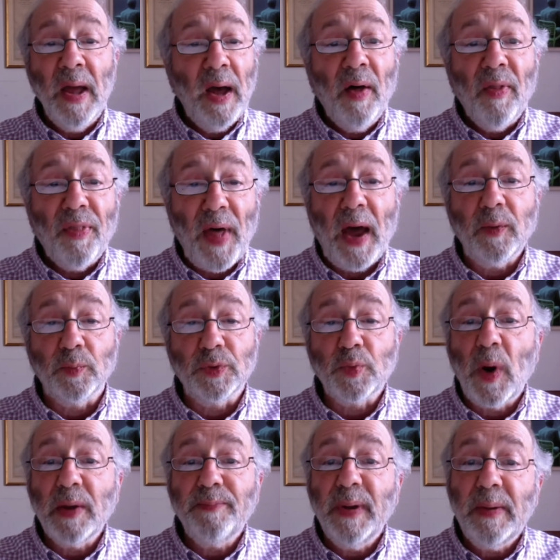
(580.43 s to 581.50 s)
and that was
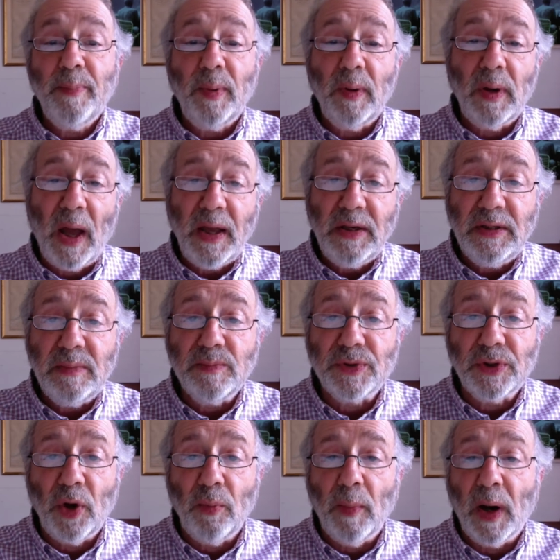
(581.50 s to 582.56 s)
why people liked him
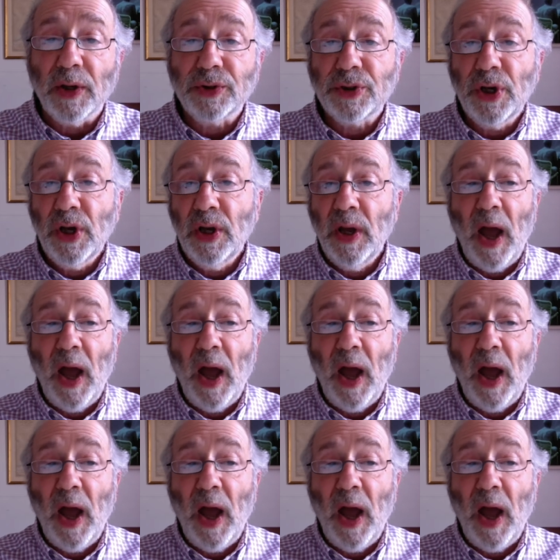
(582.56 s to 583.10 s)
so much,